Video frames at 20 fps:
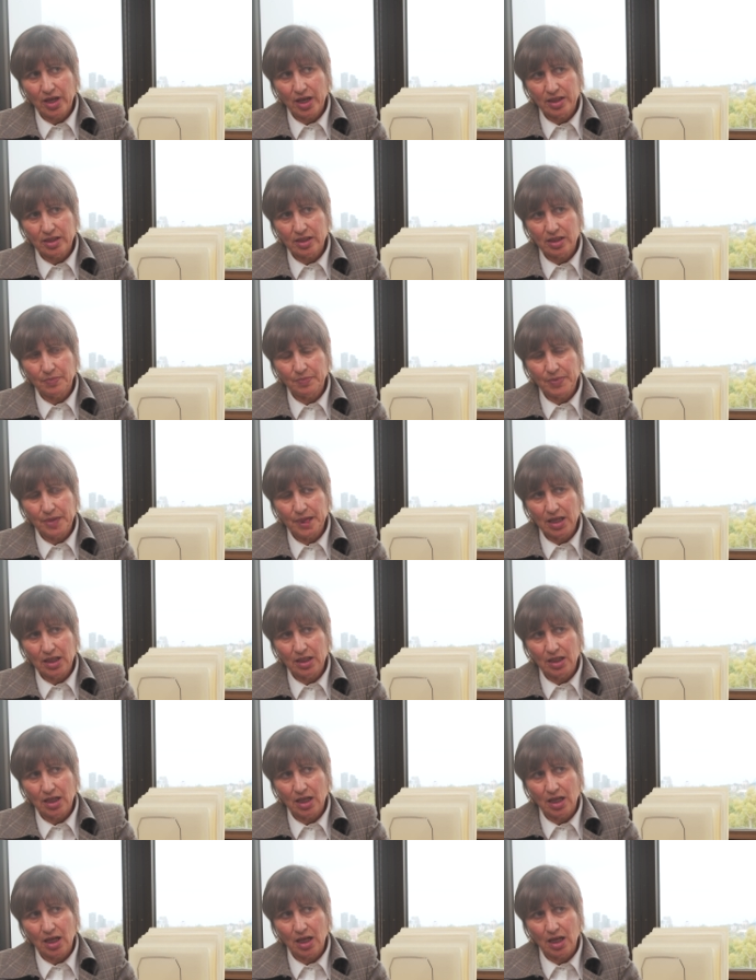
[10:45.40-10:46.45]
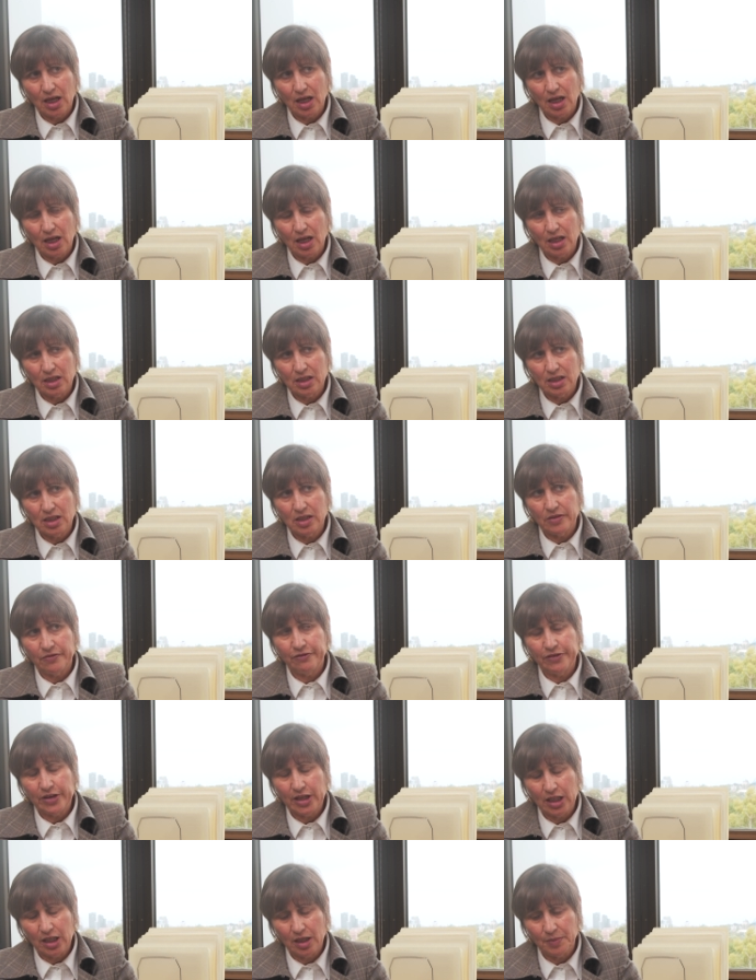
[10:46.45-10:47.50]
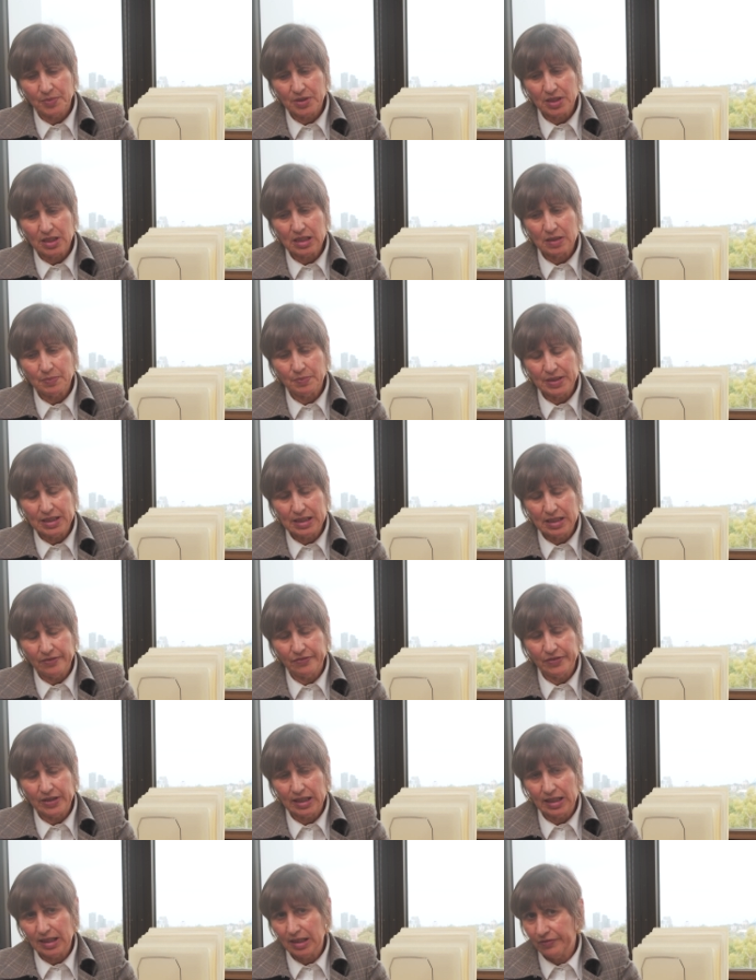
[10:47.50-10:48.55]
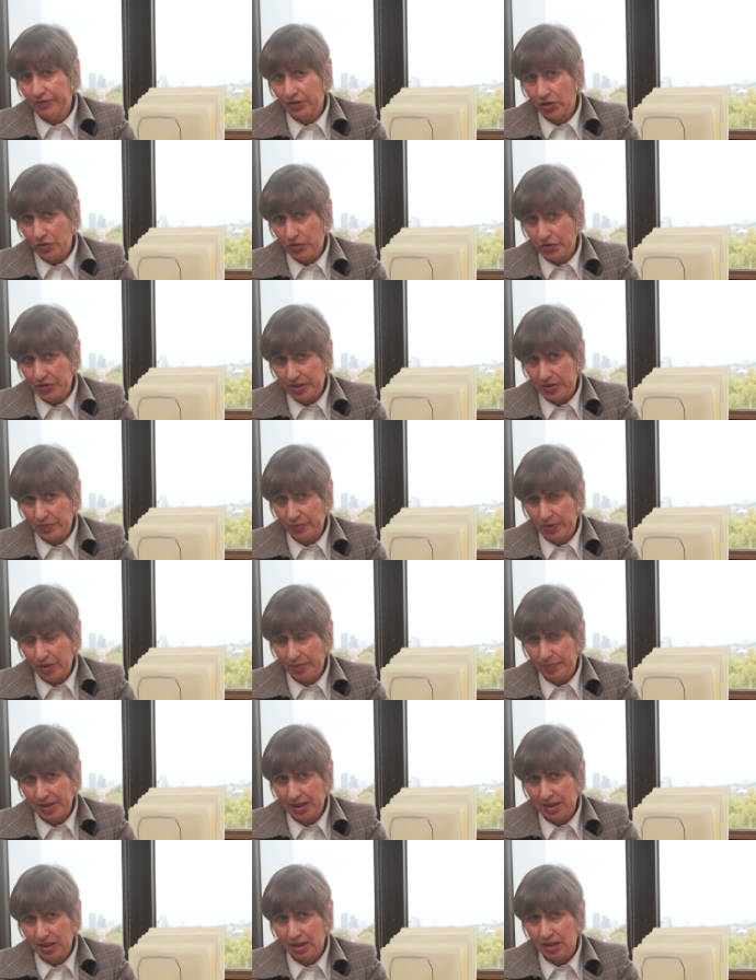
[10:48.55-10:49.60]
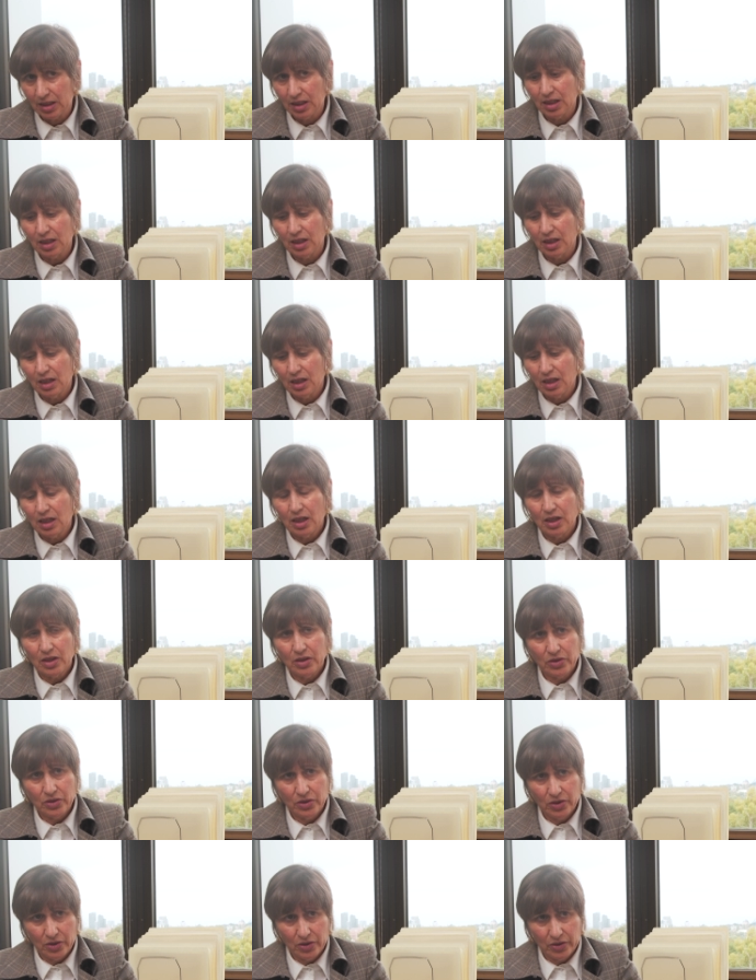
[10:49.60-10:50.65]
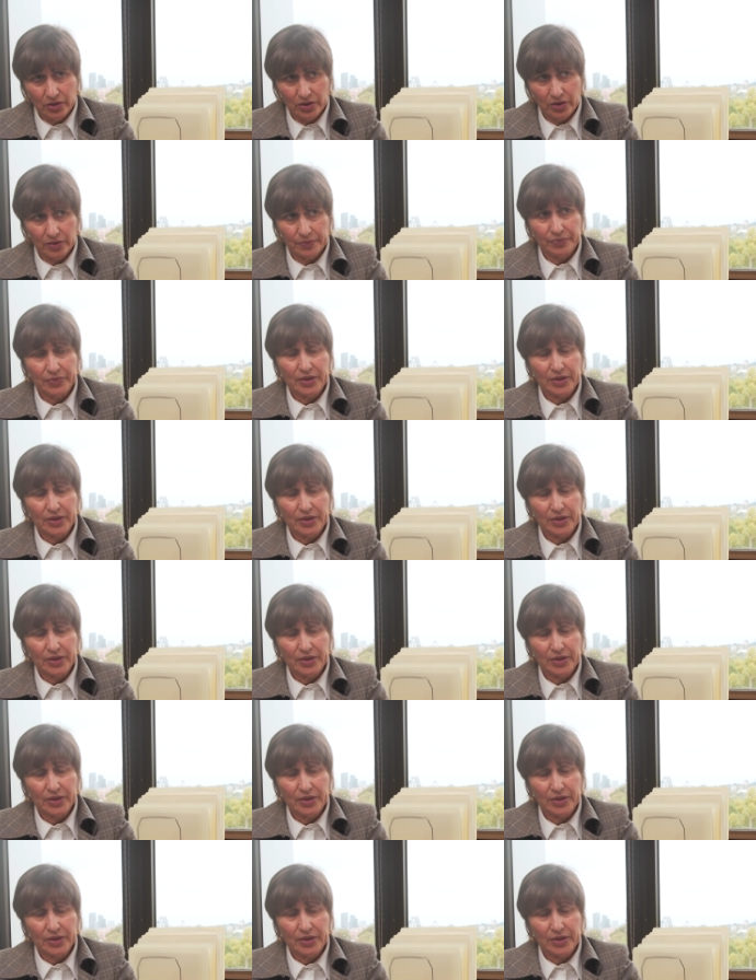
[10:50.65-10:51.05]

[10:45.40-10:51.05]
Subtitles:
that's been developed specifically for use in women, no.